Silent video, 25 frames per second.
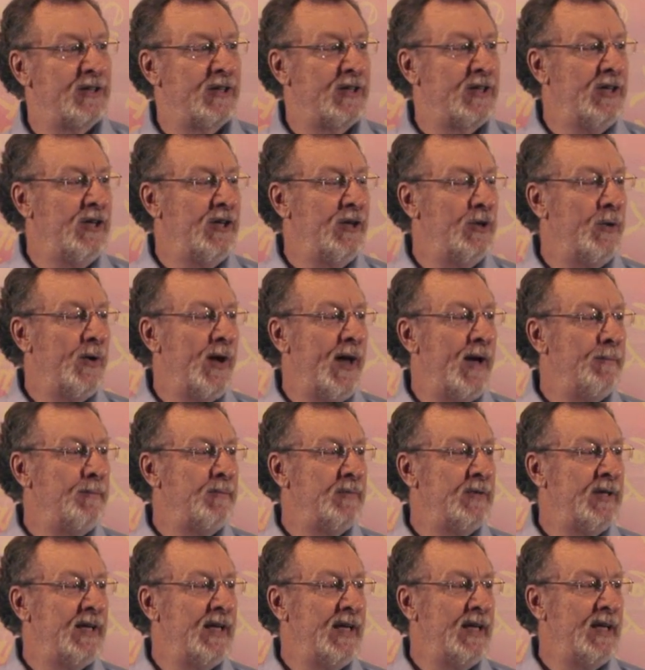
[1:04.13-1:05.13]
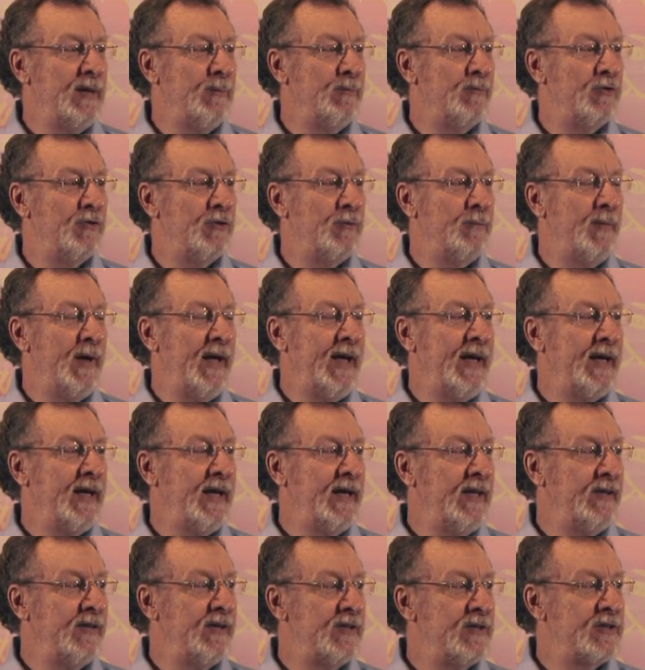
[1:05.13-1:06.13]
the QM team for
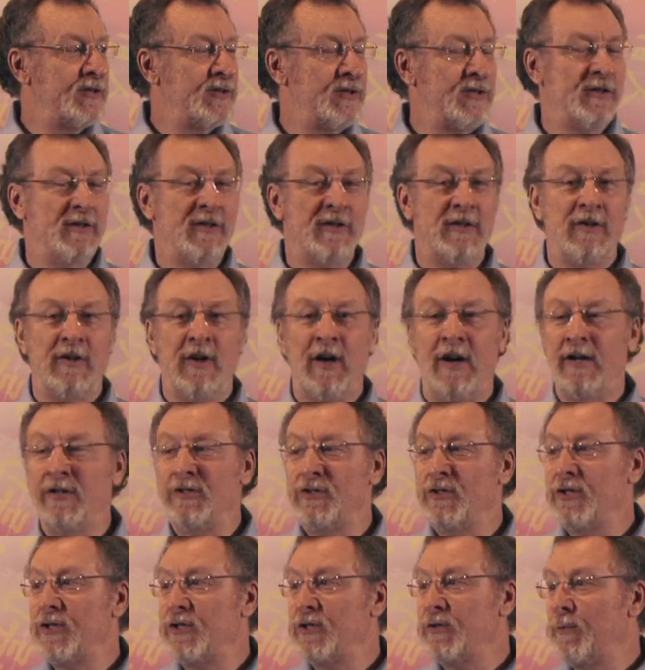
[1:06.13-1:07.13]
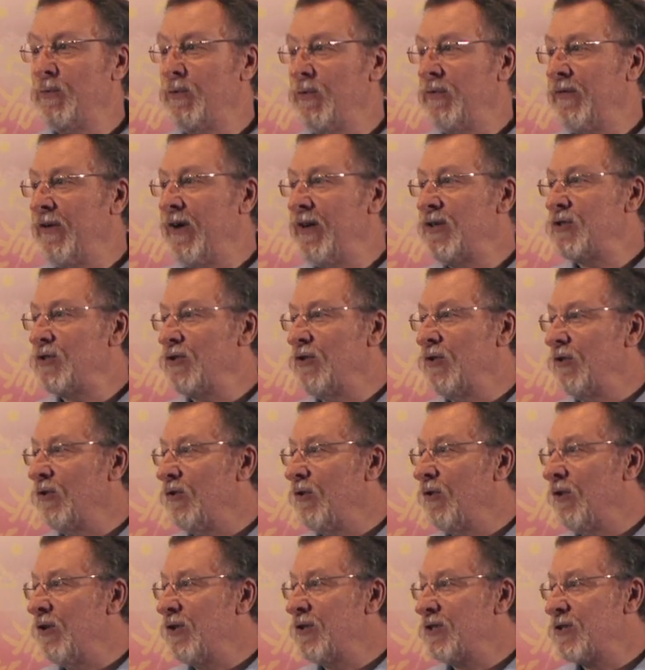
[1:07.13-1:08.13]
making this the largest professional
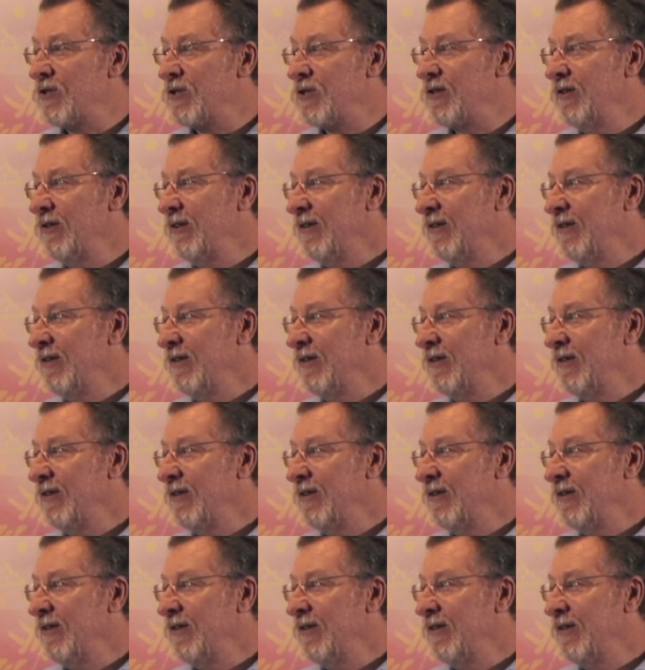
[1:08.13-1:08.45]
course.